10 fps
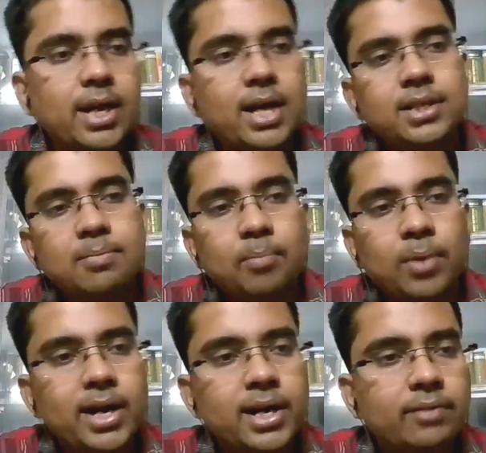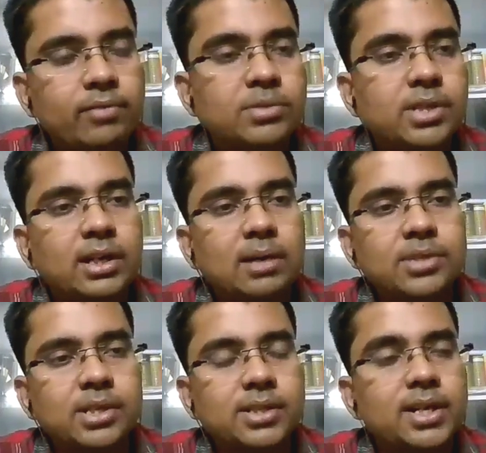as implied from
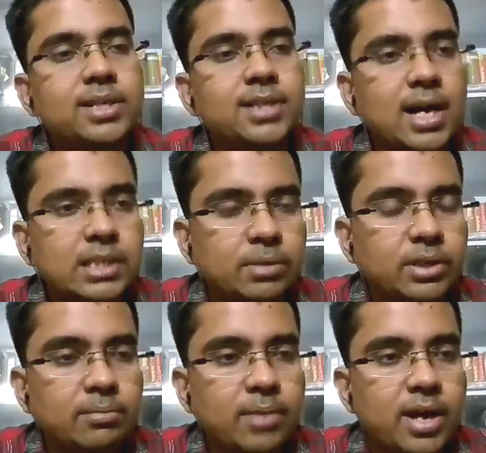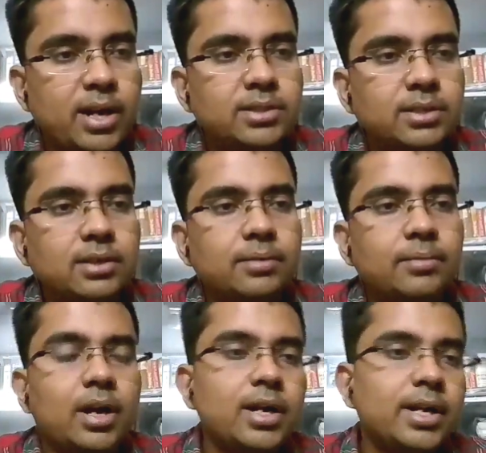circumstance that he has accepted the marriage,
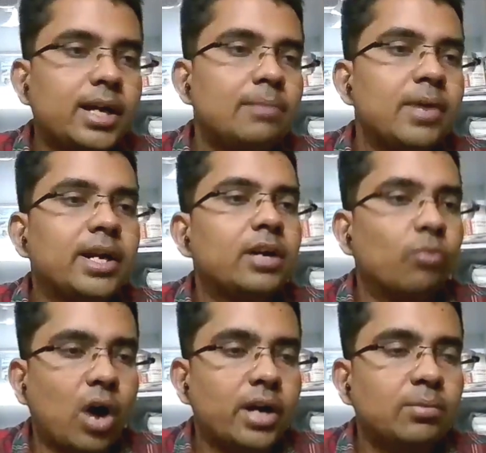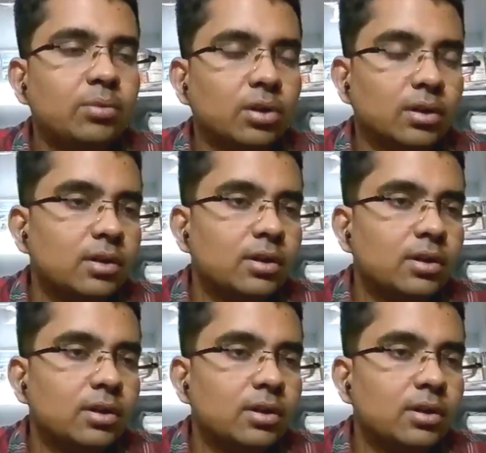and he can make it voidable.